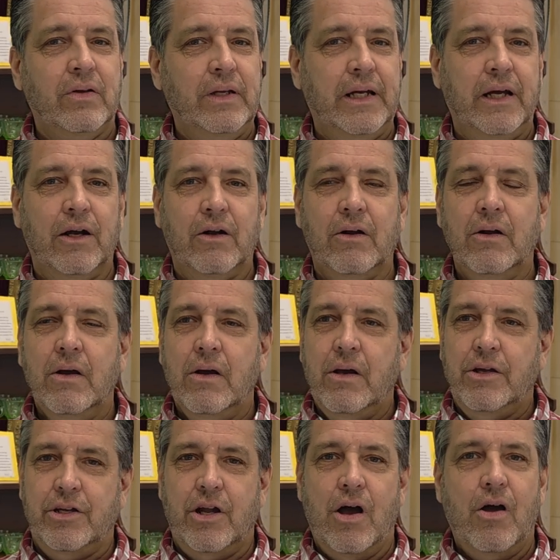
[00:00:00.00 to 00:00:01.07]
clear,
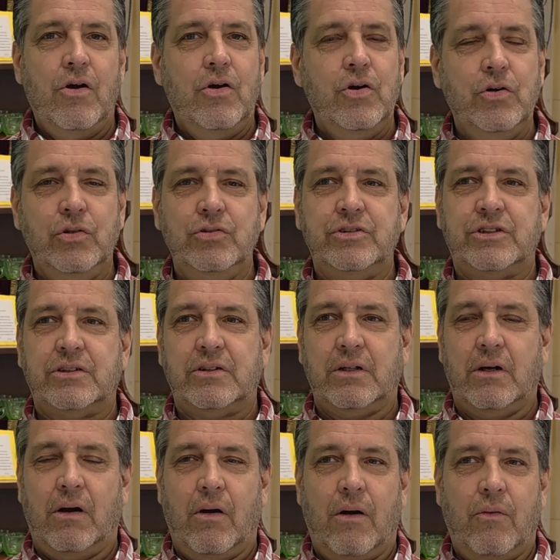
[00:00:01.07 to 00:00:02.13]
who's
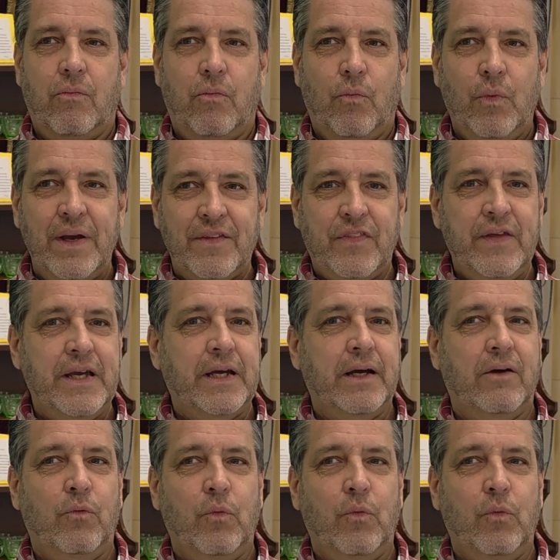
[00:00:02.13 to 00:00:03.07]
with the